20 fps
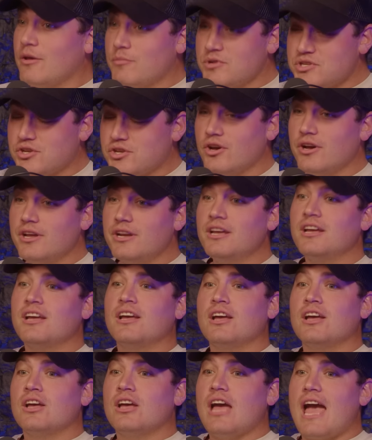It was good.
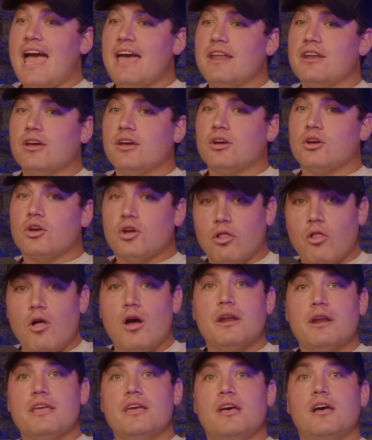And
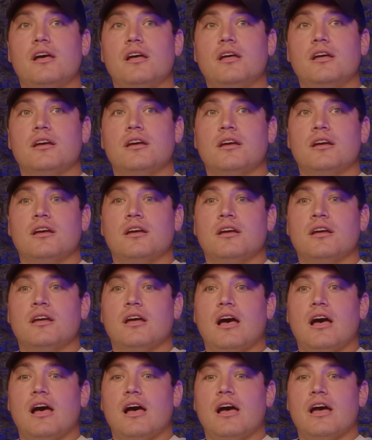Claudia
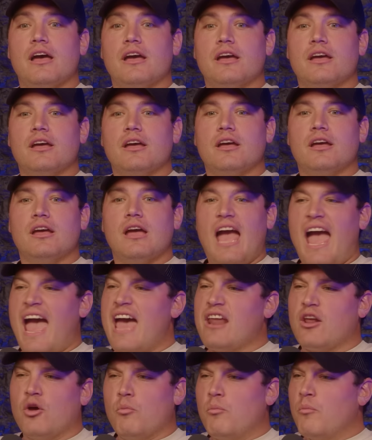uh,
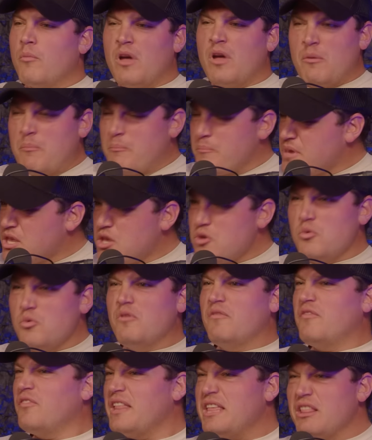had a
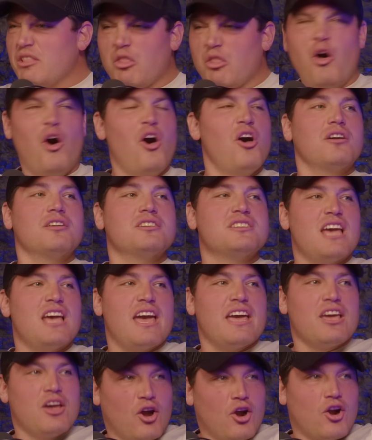beautifully long
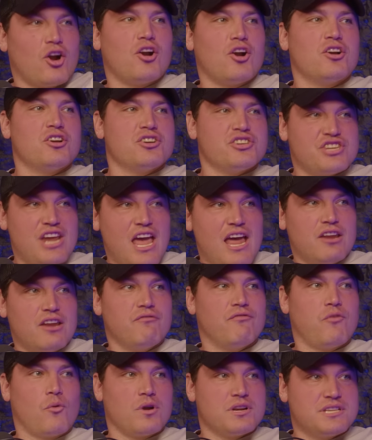day. Her, Shannon
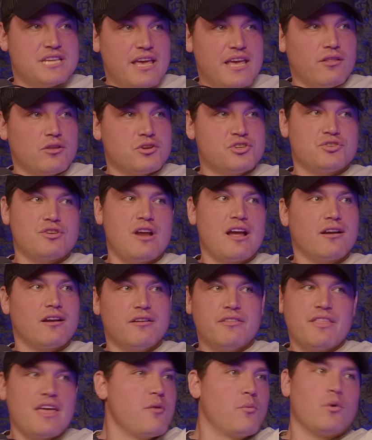Ford, mm. Taylor
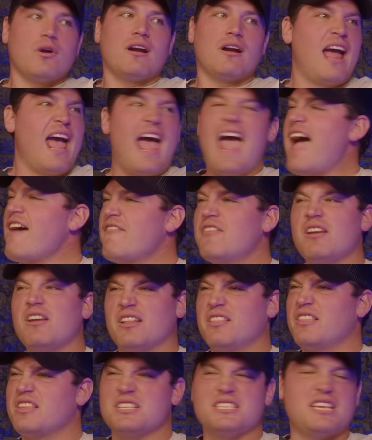Strecker, they were having
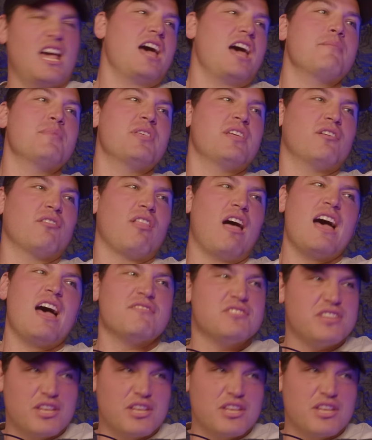at the time of their lives.